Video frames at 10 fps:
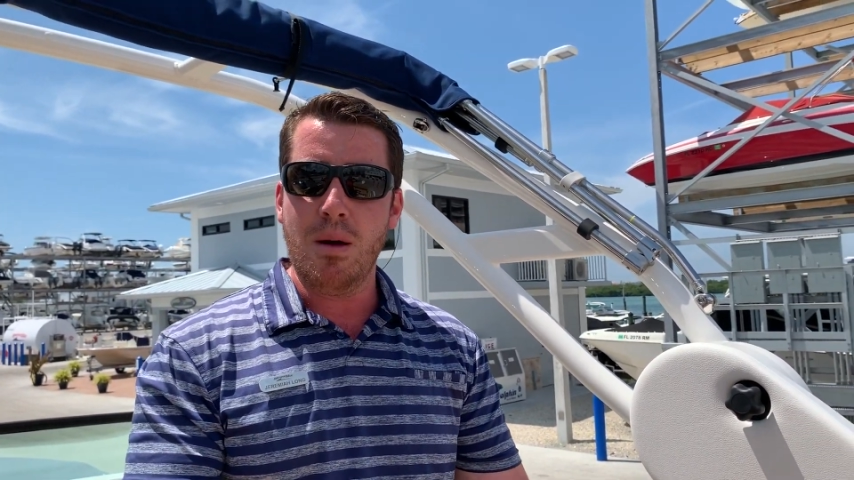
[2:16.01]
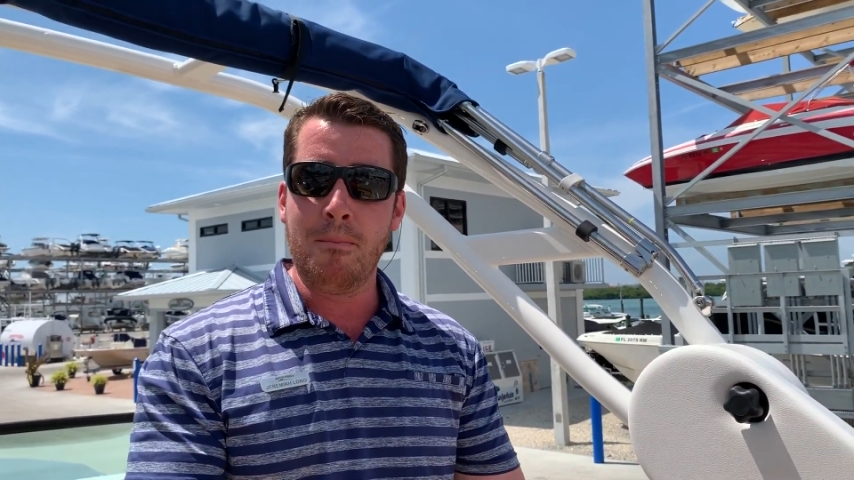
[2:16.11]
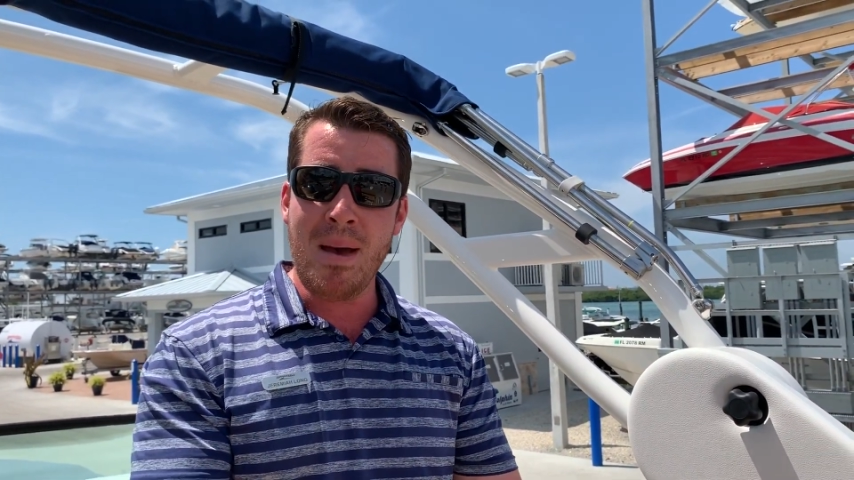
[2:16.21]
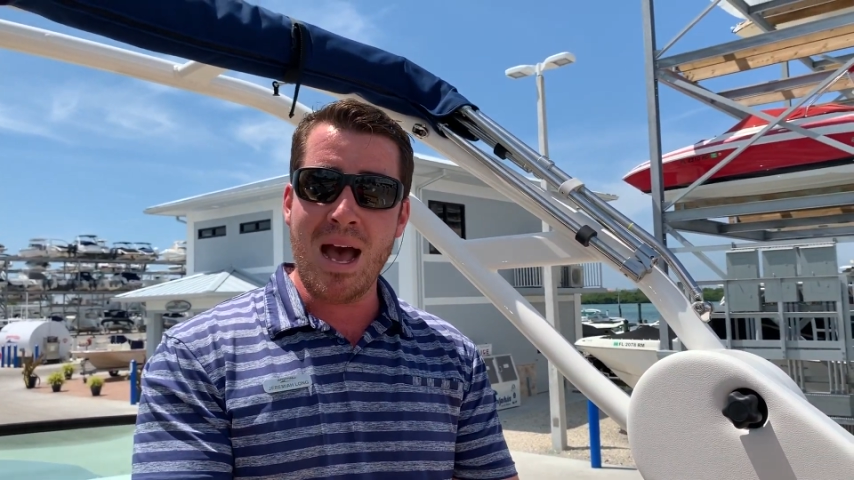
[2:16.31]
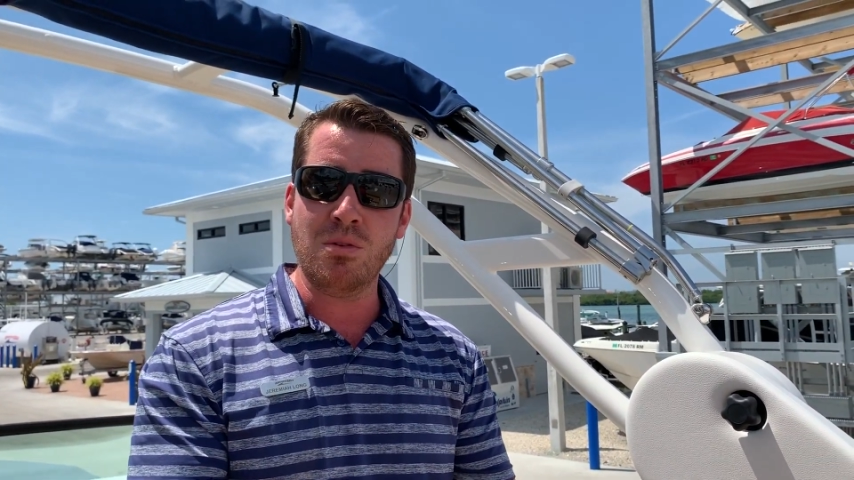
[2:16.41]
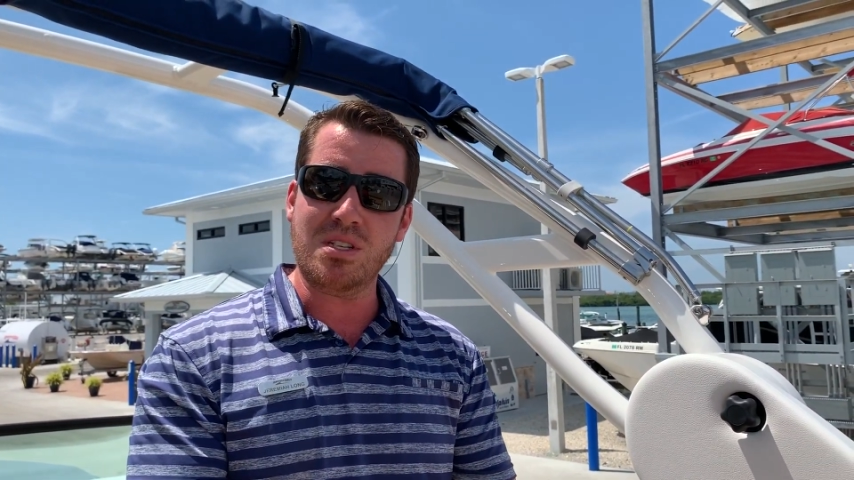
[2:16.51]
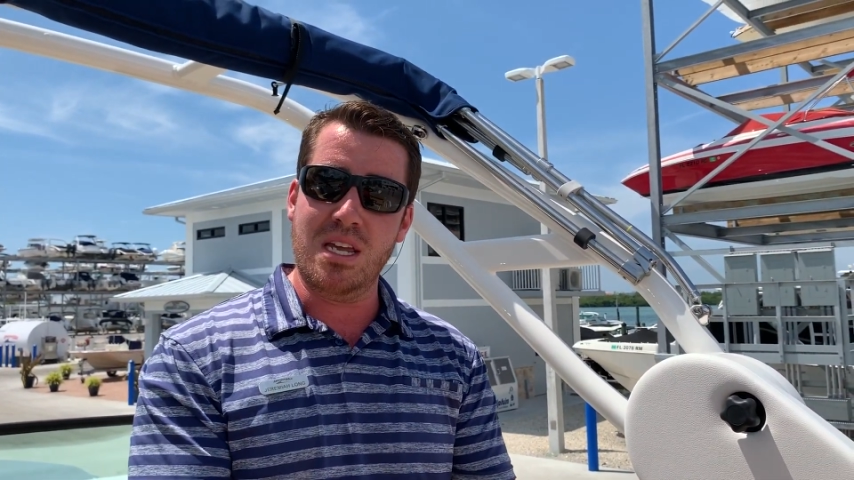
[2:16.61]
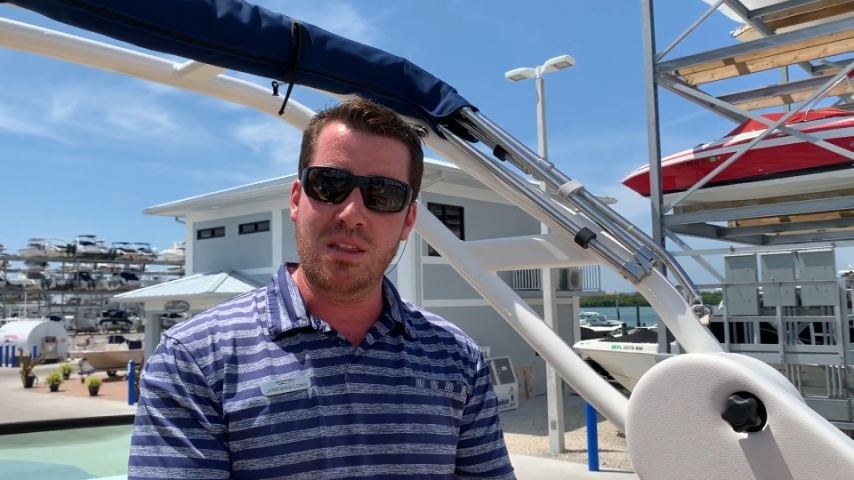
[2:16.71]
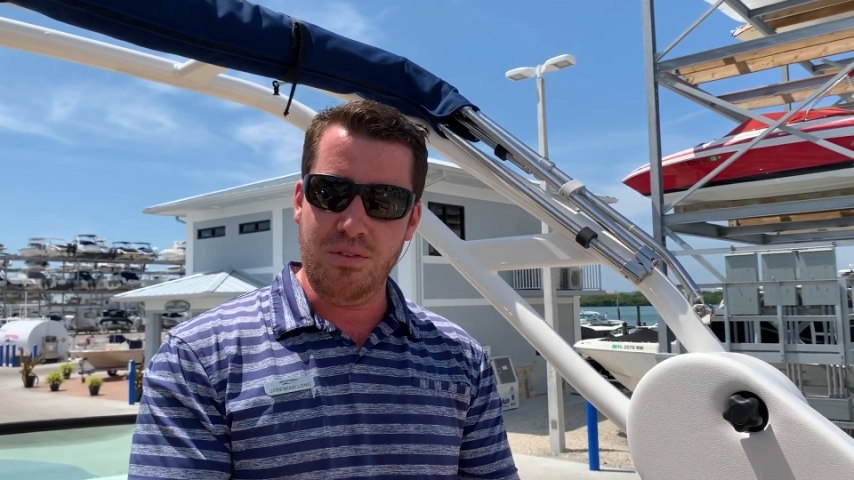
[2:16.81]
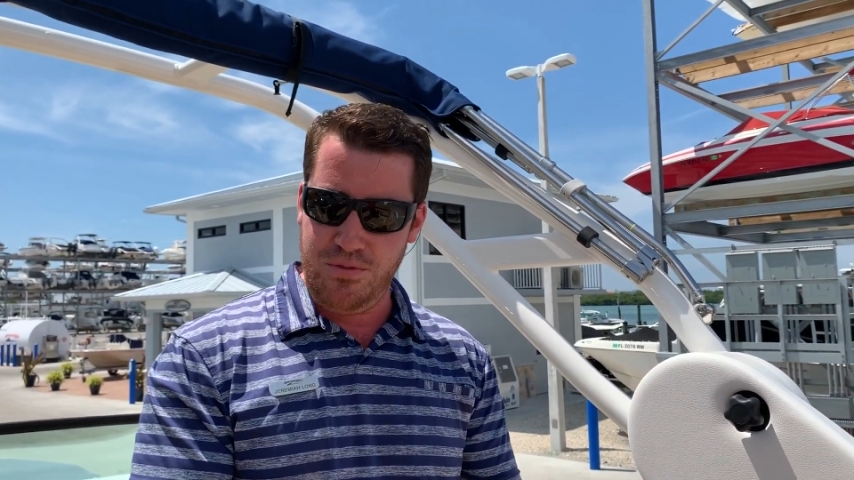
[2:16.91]
mount
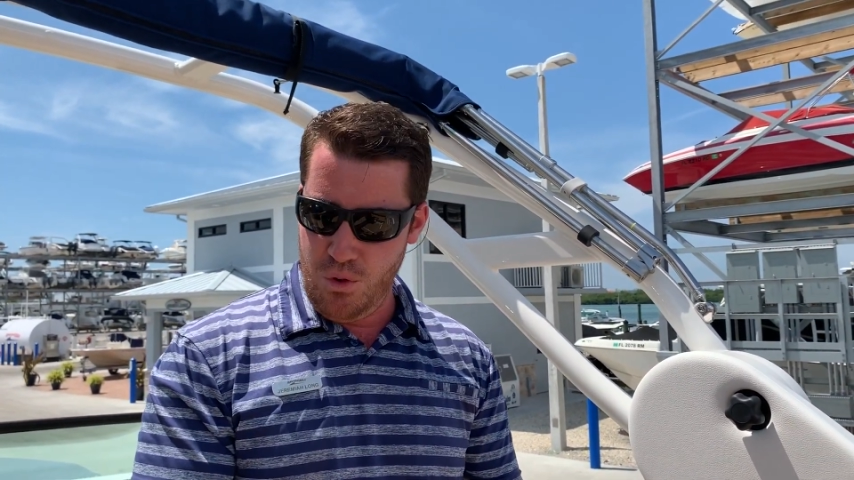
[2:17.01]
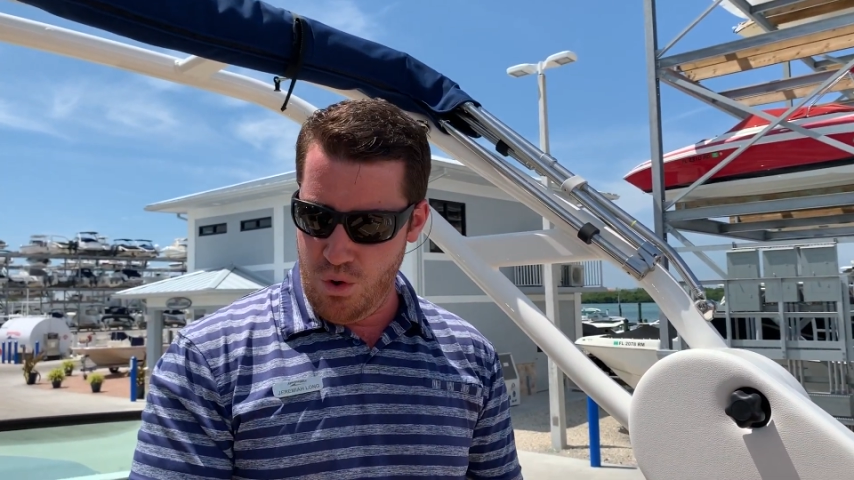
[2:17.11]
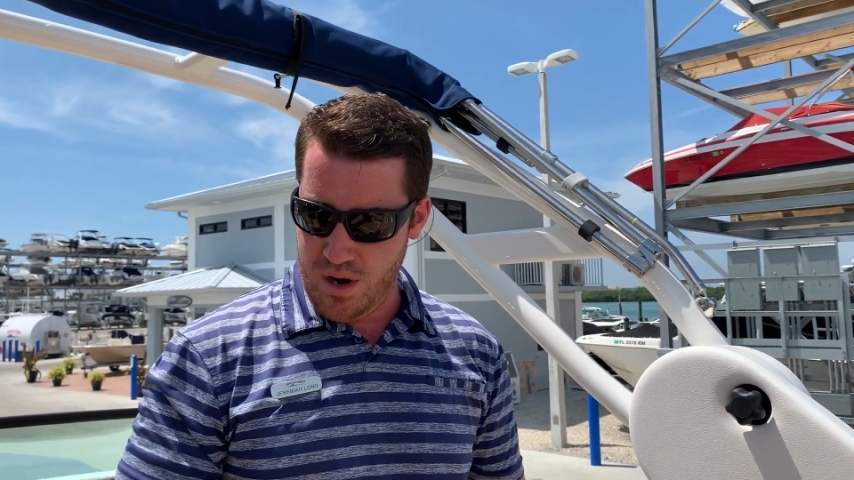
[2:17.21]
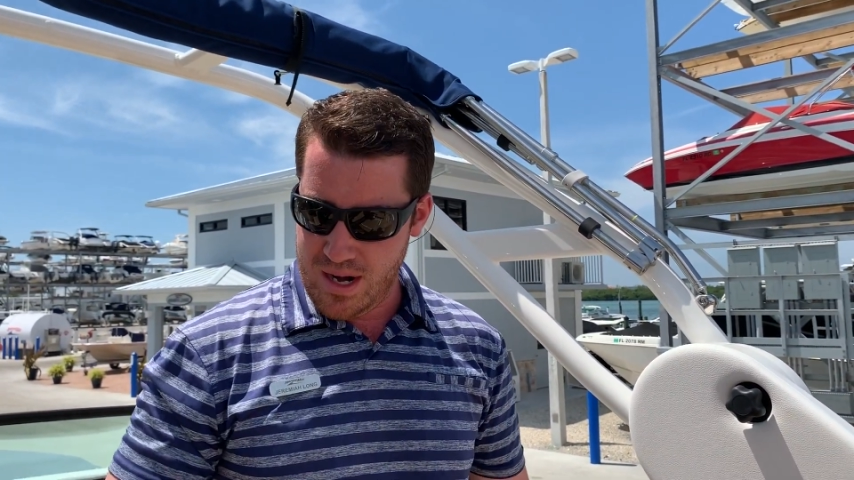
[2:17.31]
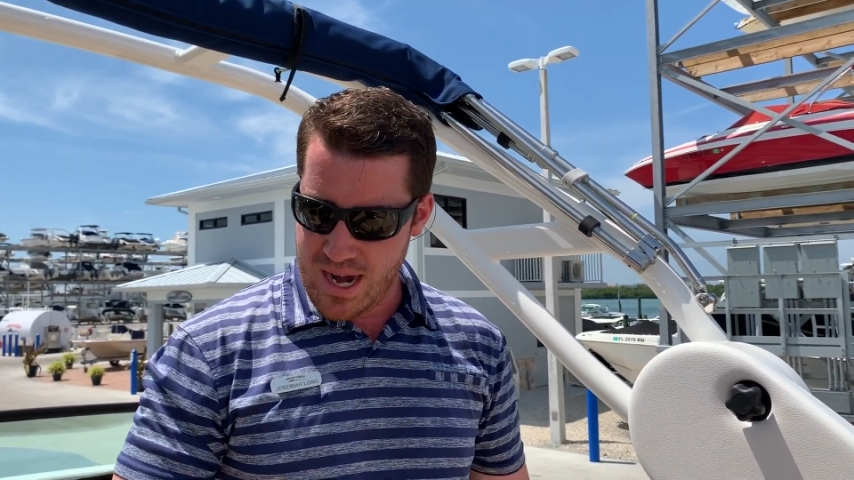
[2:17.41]
in the floor.